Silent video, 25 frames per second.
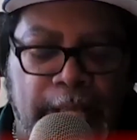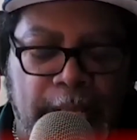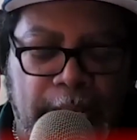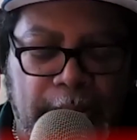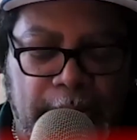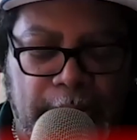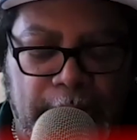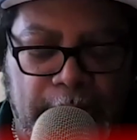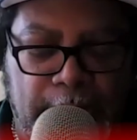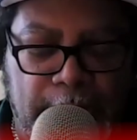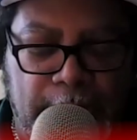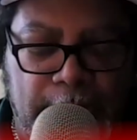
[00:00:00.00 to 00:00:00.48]

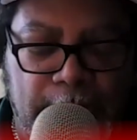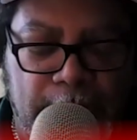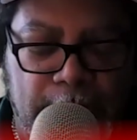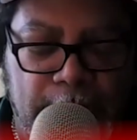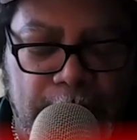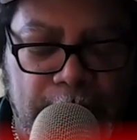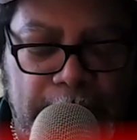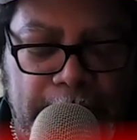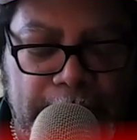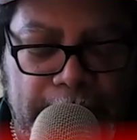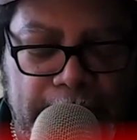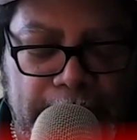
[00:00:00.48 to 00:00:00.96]

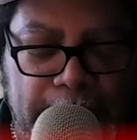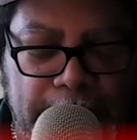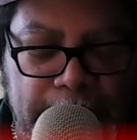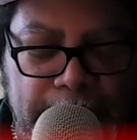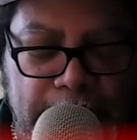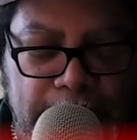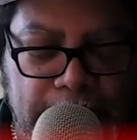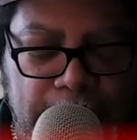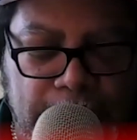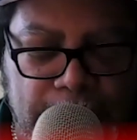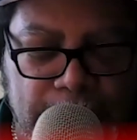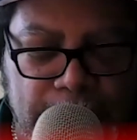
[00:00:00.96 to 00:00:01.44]

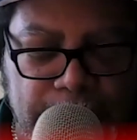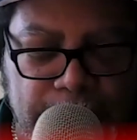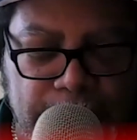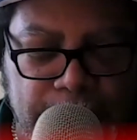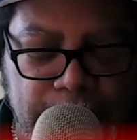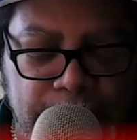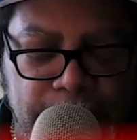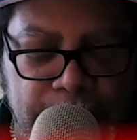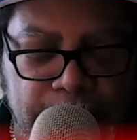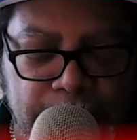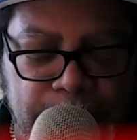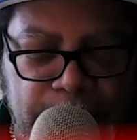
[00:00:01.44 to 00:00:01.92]

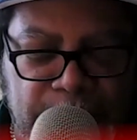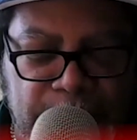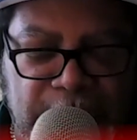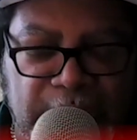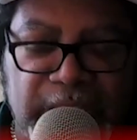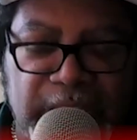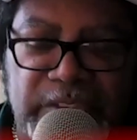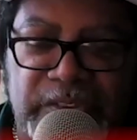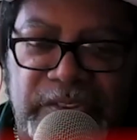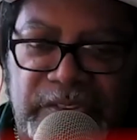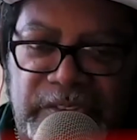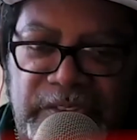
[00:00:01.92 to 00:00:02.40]
and
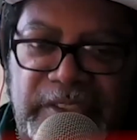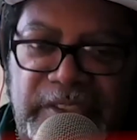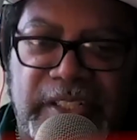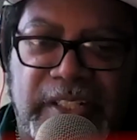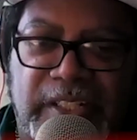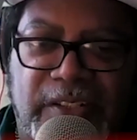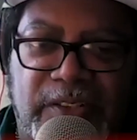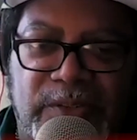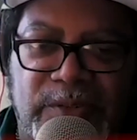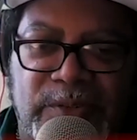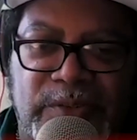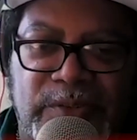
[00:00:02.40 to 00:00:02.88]
because
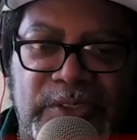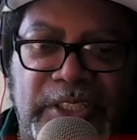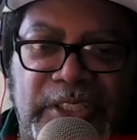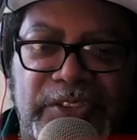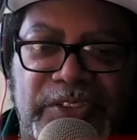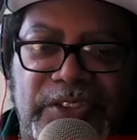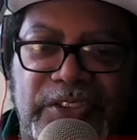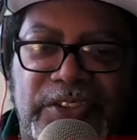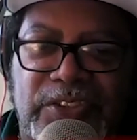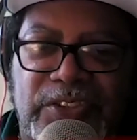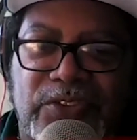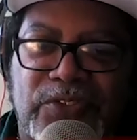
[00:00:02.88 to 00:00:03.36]

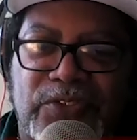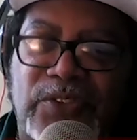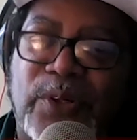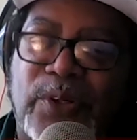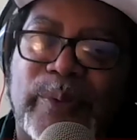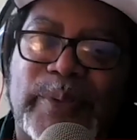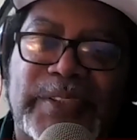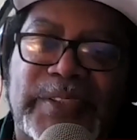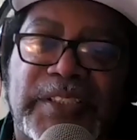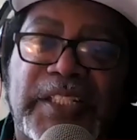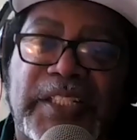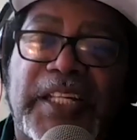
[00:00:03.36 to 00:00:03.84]
Justin used to
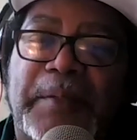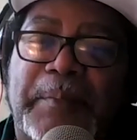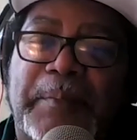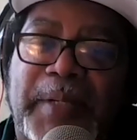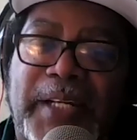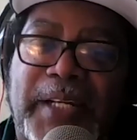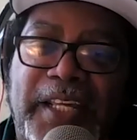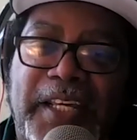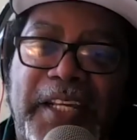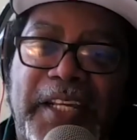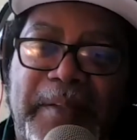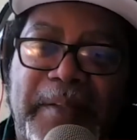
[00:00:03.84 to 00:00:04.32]
always say,
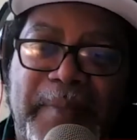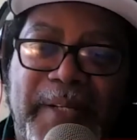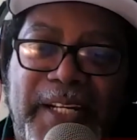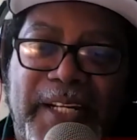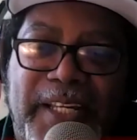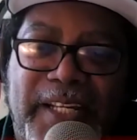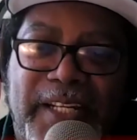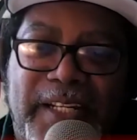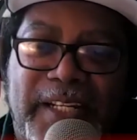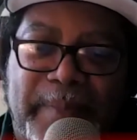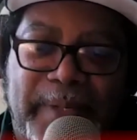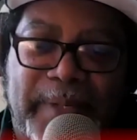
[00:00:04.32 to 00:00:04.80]
"Milady,
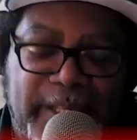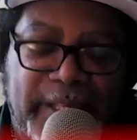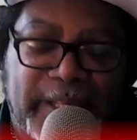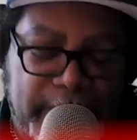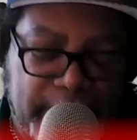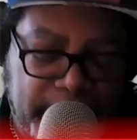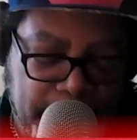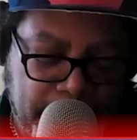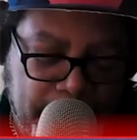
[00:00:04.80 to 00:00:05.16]
milady, milady,"